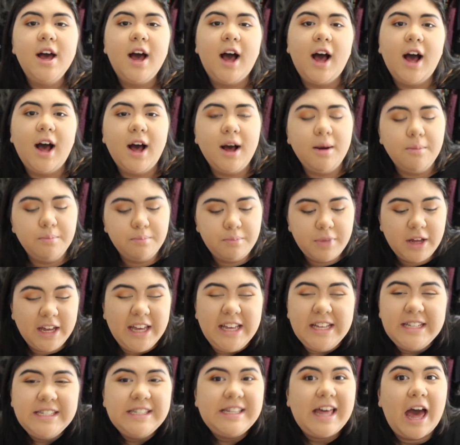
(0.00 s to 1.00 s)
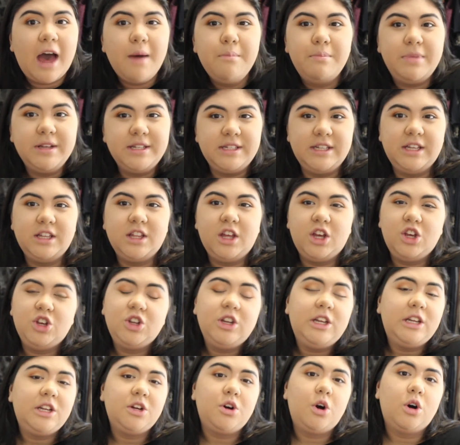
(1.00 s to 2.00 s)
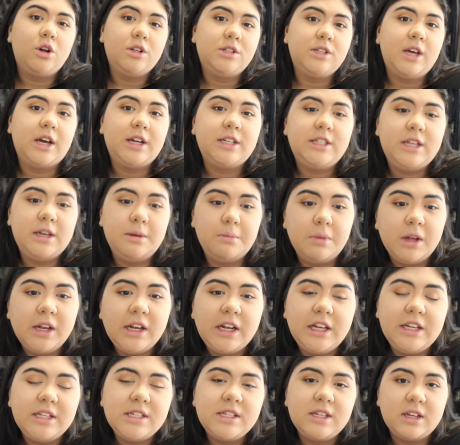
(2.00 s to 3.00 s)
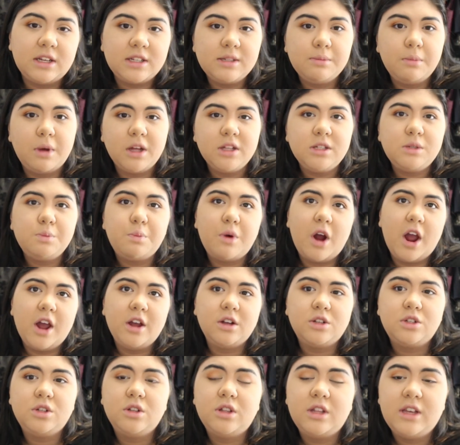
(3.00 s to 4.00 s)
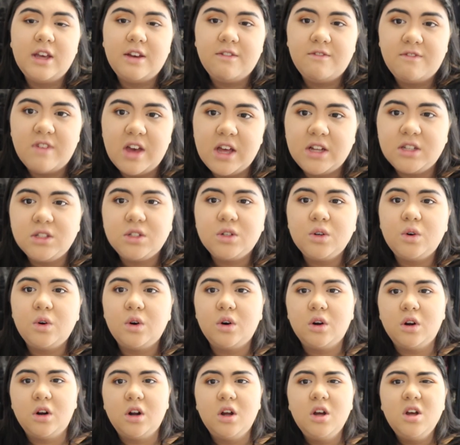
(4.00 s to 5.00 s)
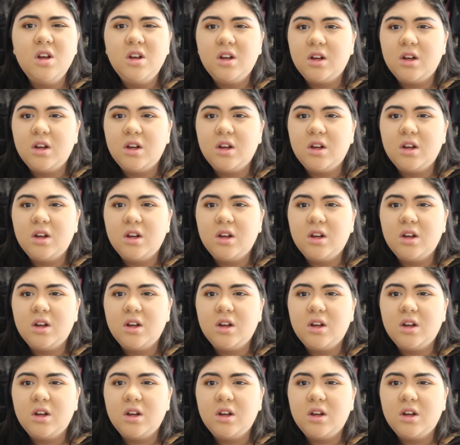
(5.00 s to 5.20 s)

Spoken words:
But he's that busy that you need to contact him at least 6 months prior to the event, or